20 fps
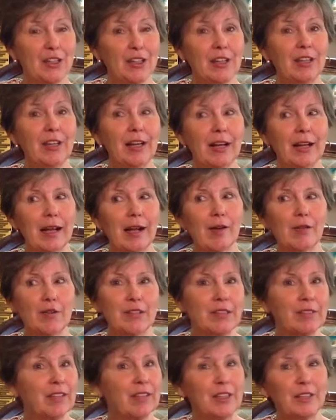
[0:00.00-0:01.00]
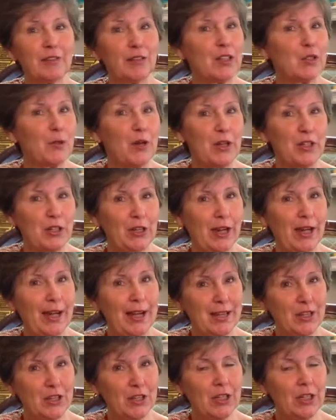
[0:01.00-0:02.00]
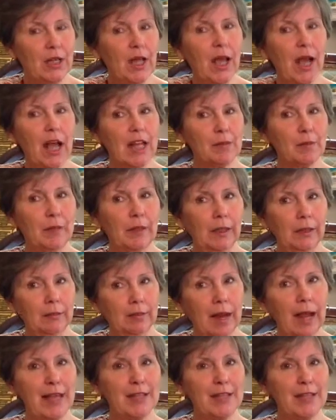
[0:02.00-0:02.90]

you know, I always, this first question I ask, gee, how's my liver?